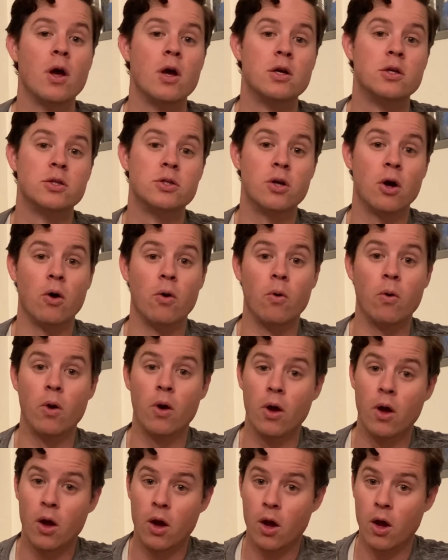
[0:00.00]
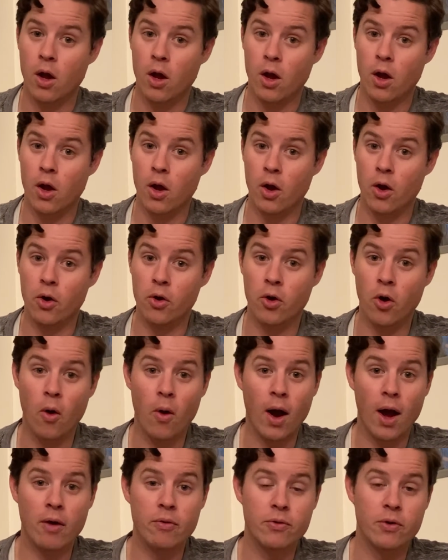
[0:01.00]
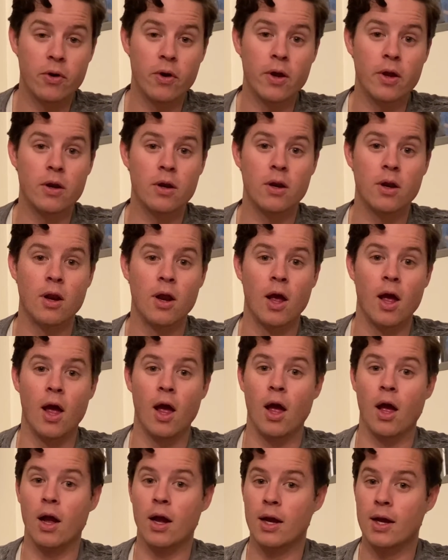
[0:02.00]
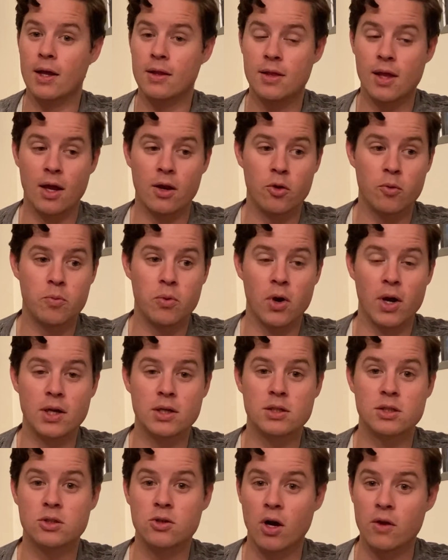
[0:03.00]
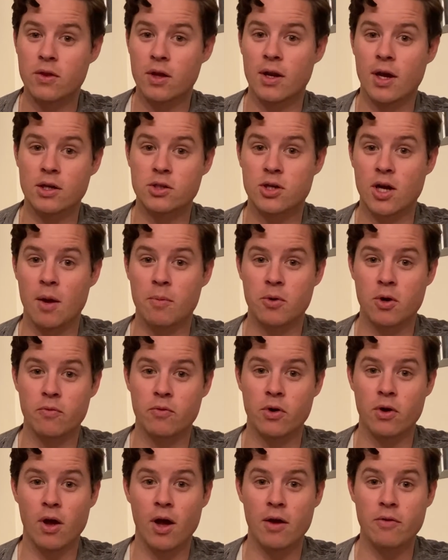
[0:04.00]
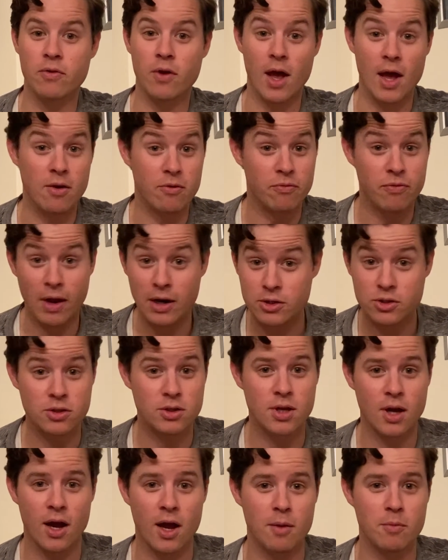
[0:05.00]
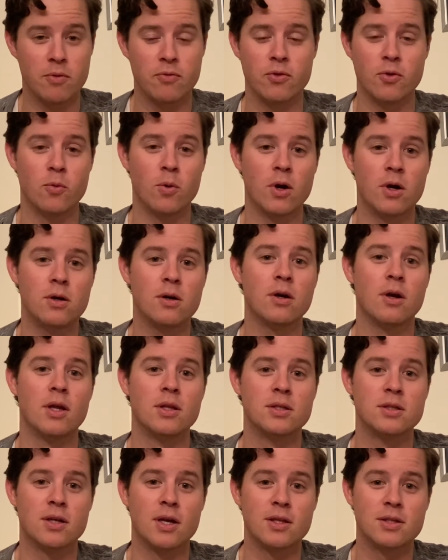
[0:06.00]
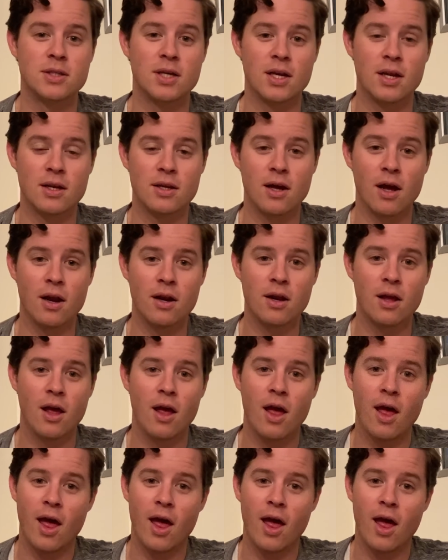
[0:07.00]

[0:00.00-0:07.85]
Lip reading: So go after it, get that new place, start that next chapter of your life, adventure time, if you will. Let's get it done.